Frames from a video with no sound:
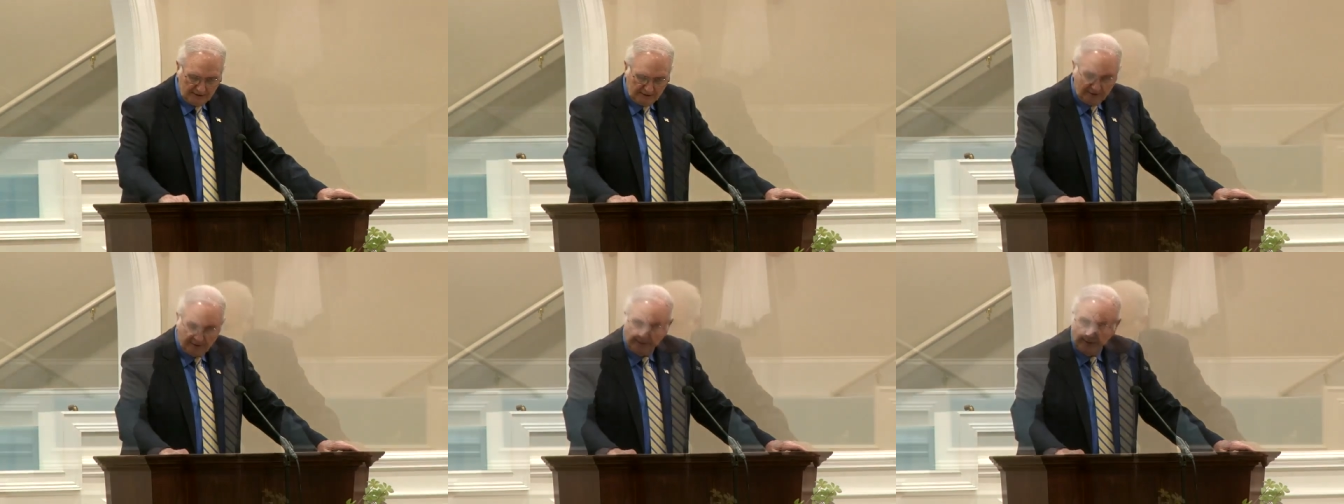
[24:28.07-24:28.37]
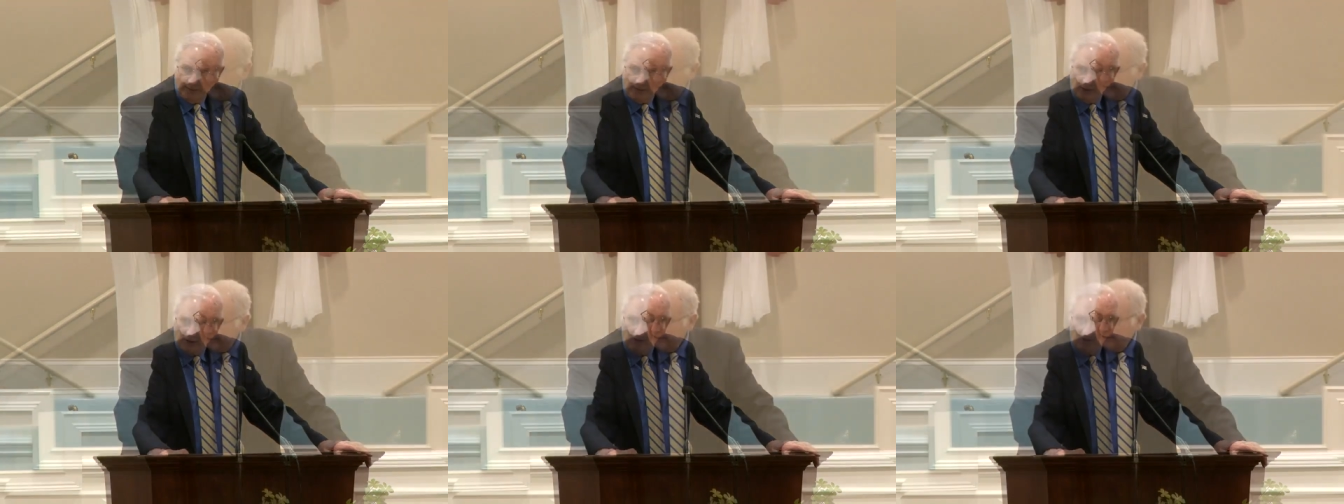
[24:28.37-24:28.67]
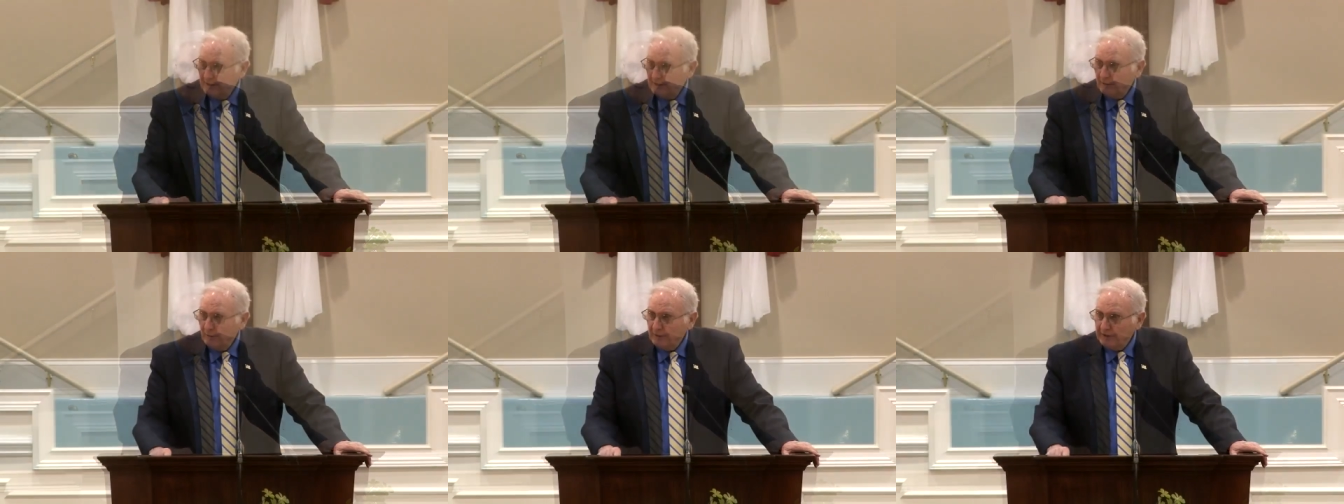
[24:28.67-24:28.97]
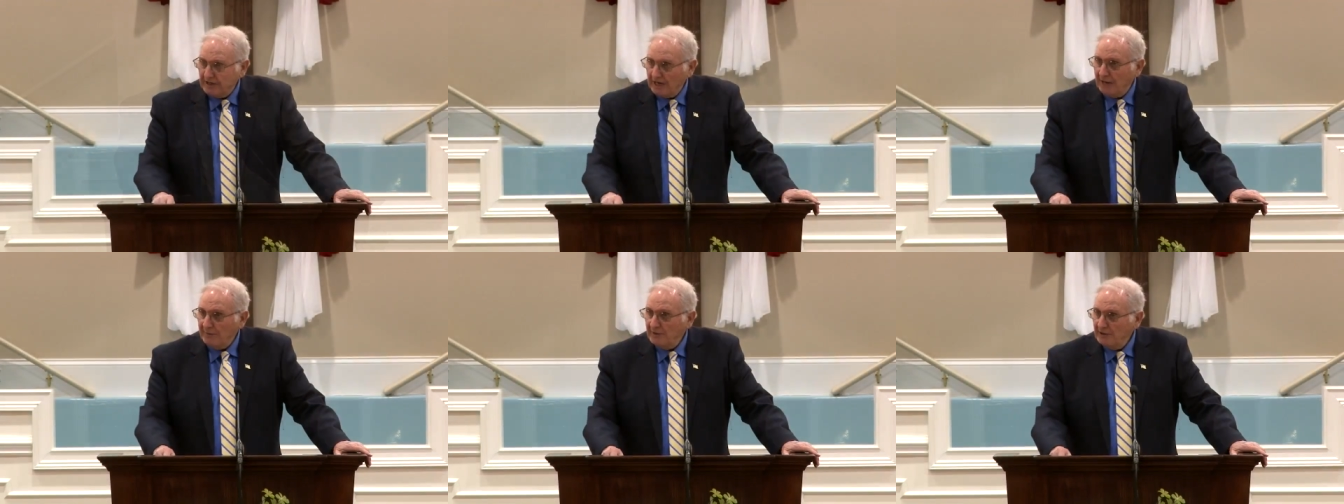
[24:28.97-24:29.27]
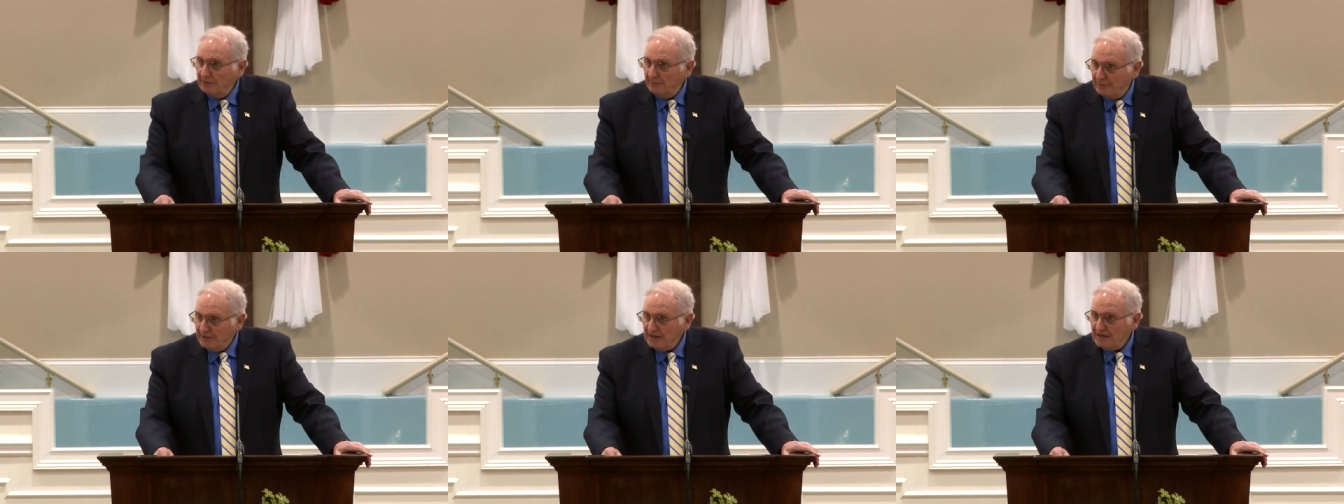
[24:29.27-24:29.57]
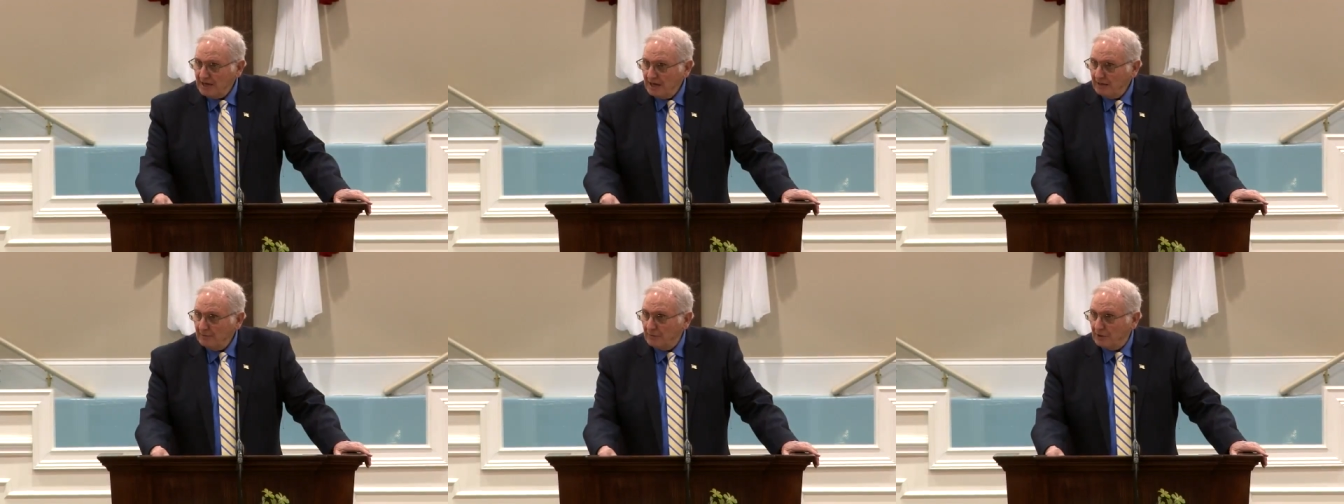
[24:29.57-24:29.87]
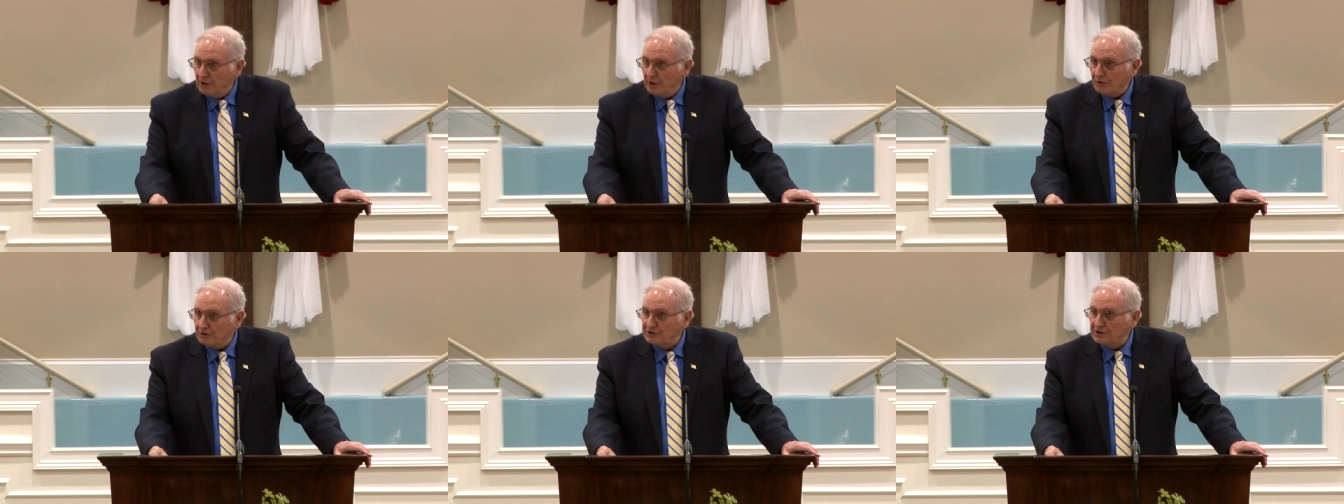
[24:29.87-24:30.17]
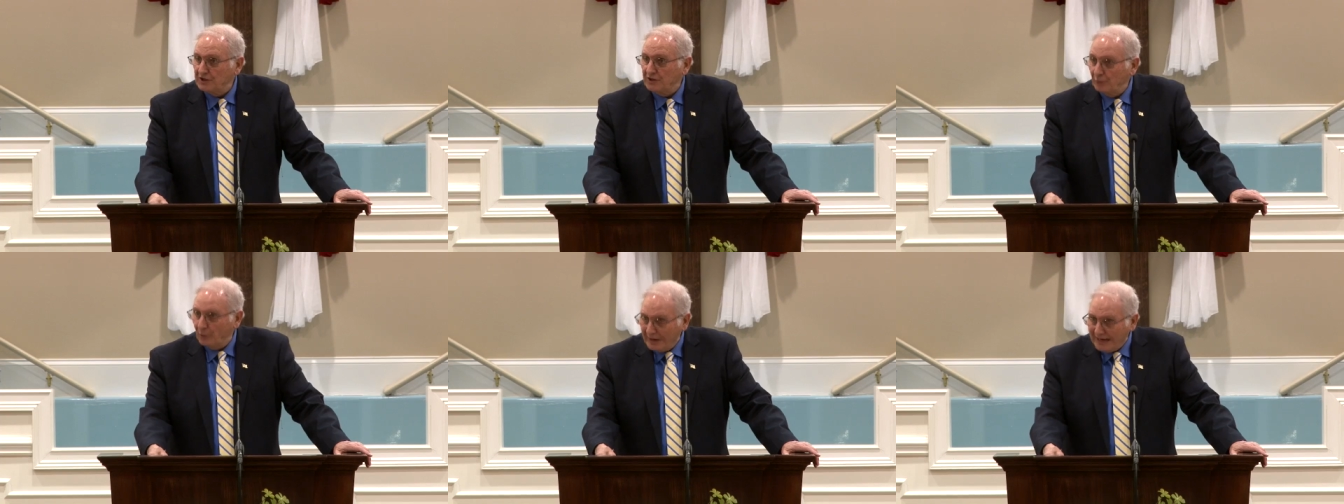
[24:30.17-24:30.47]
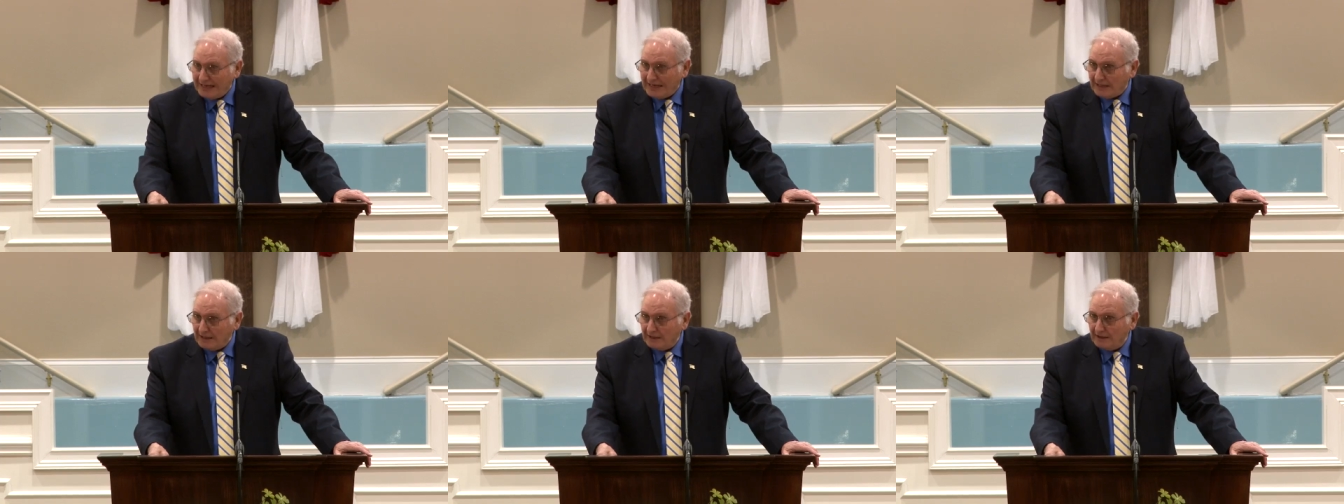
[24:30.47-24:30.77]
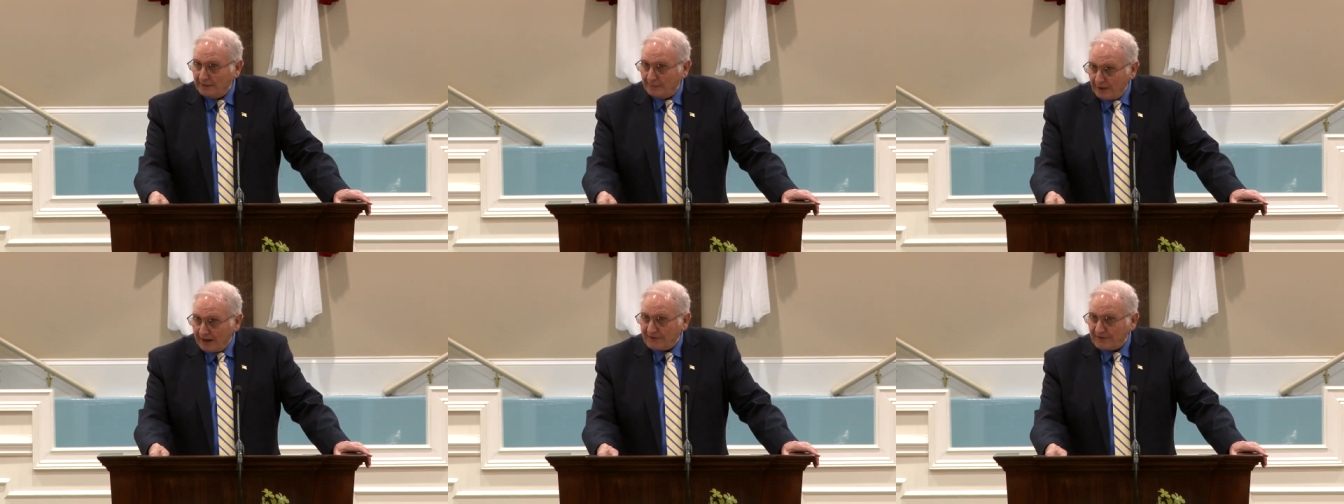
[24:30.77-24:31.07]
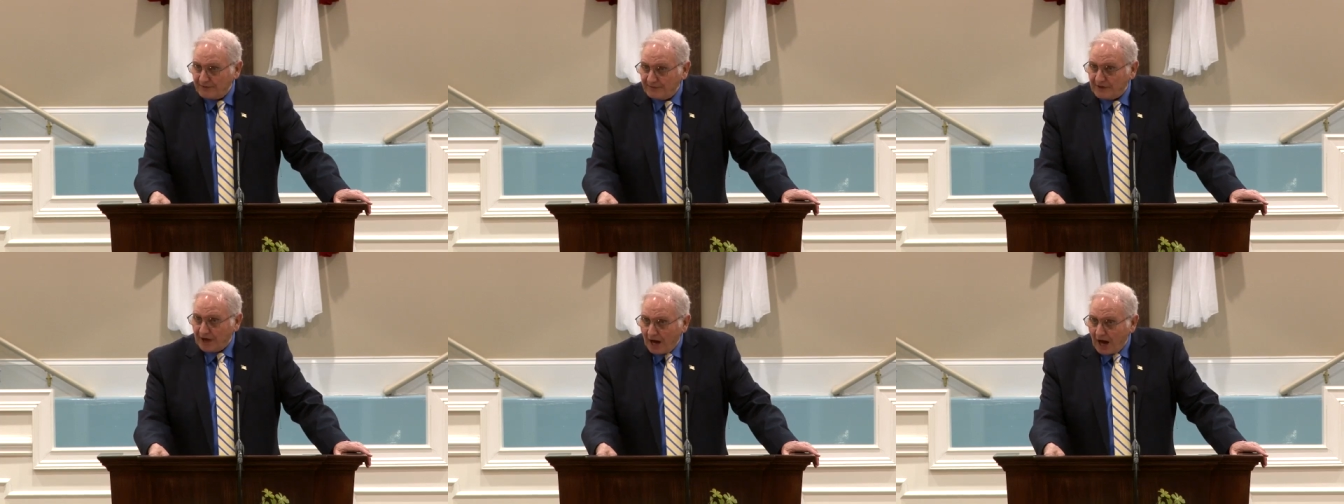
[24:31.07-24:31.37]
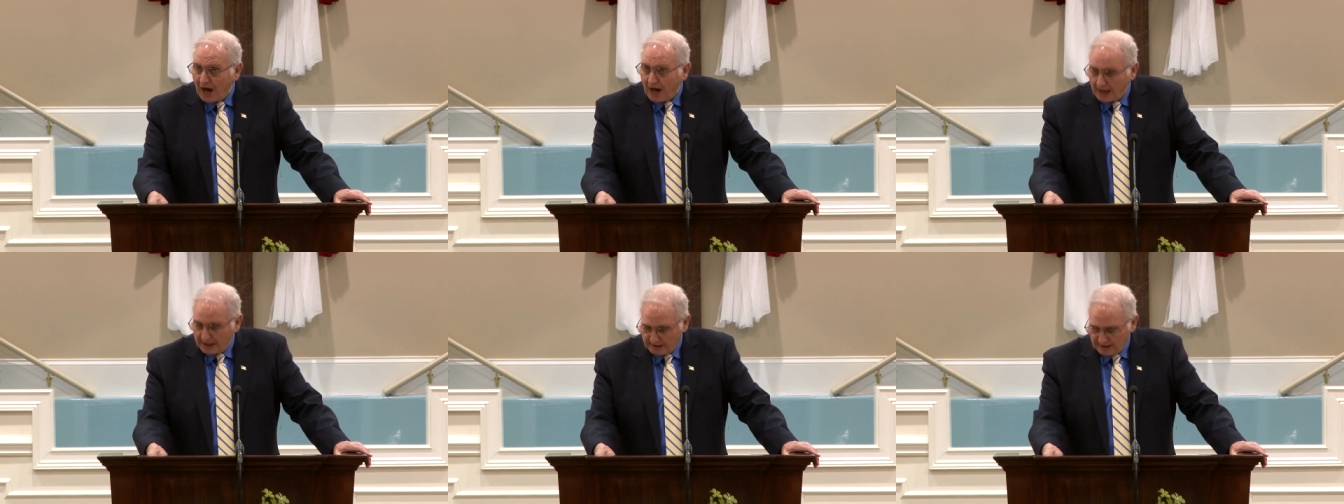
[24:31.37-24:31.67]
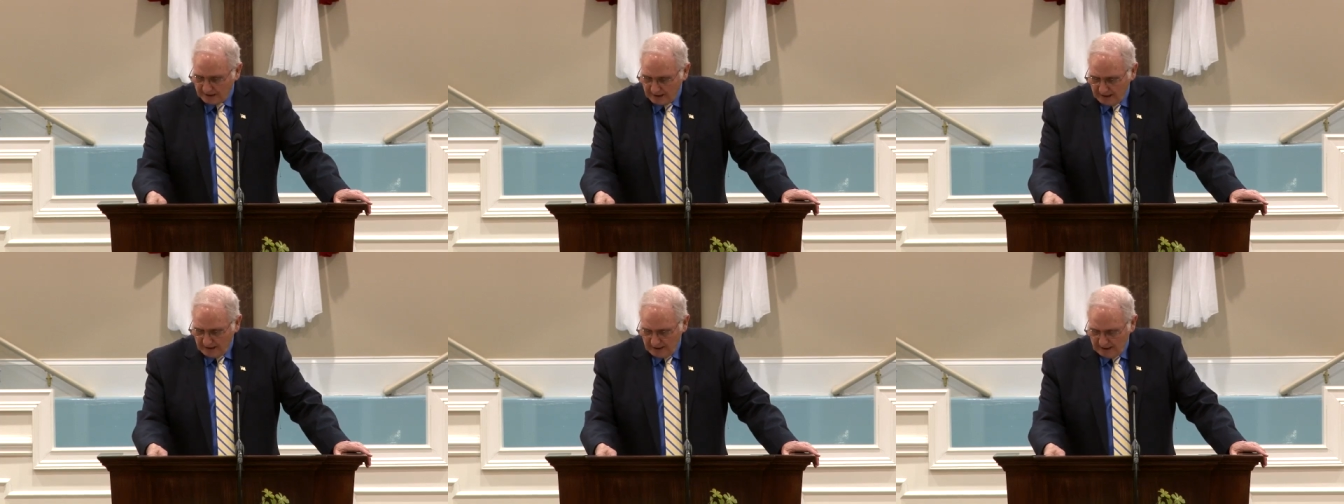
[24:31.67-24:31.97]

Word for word: You remember? We came into being because of the wind, the breath of God.